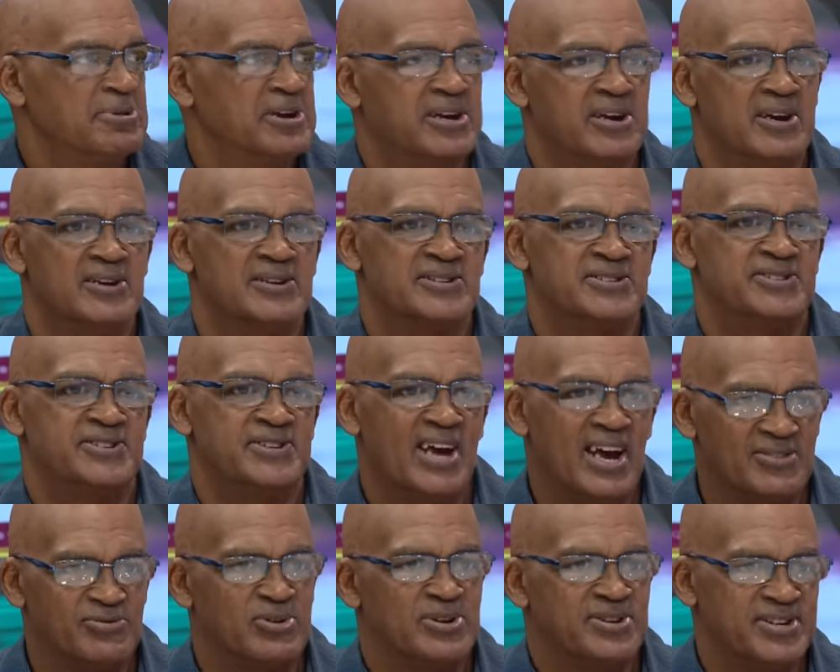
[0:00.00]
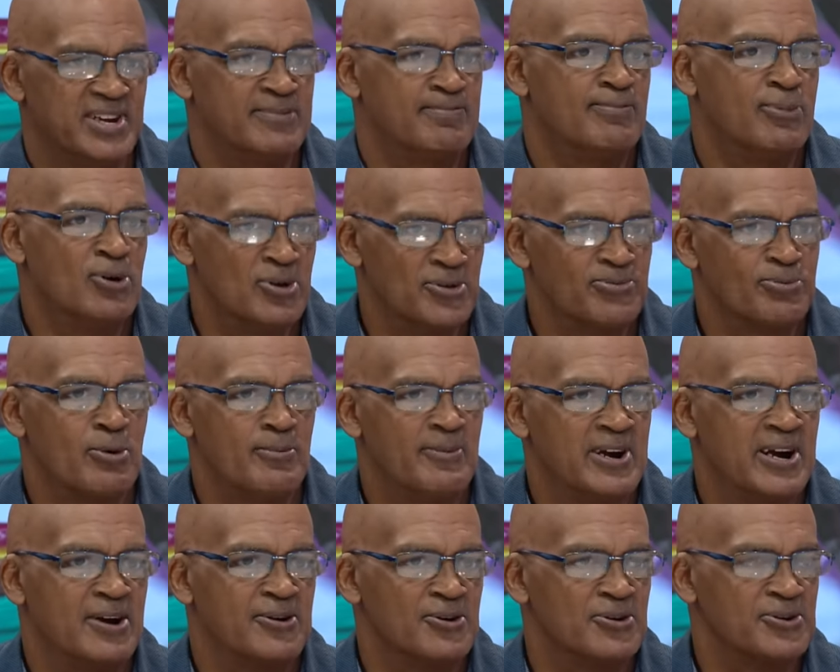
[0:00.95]
Because, as we said, both
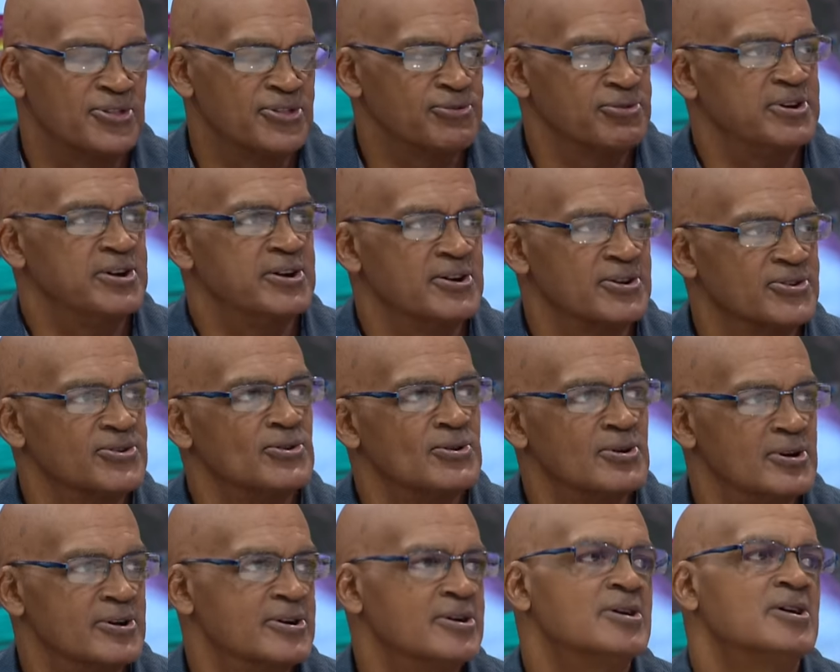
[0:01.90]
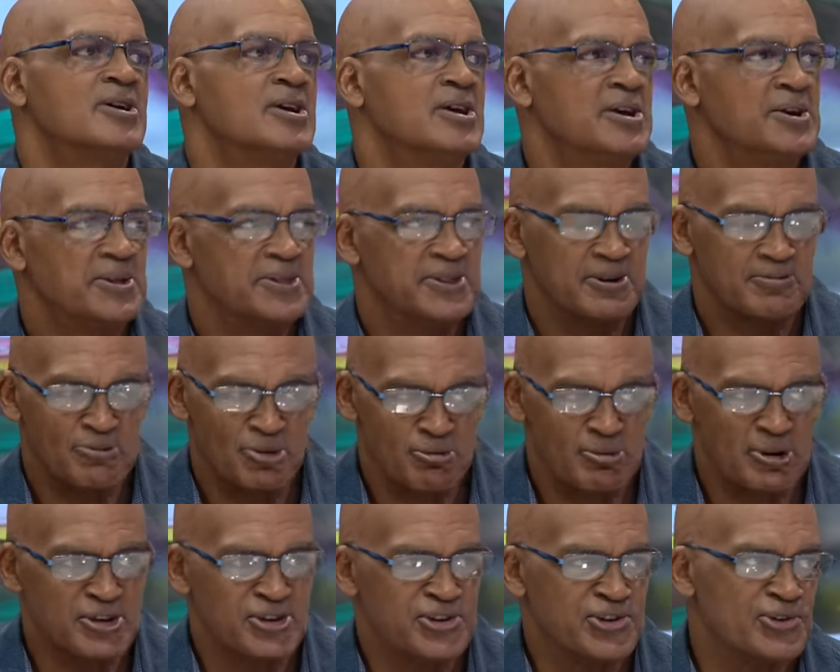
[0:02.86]
women are now three years older. They're more
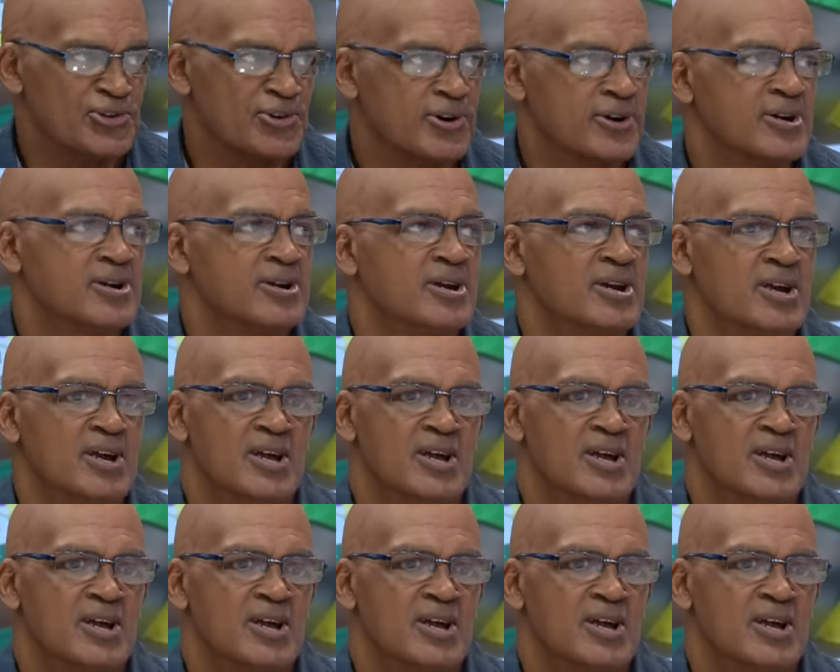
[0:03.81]
mature.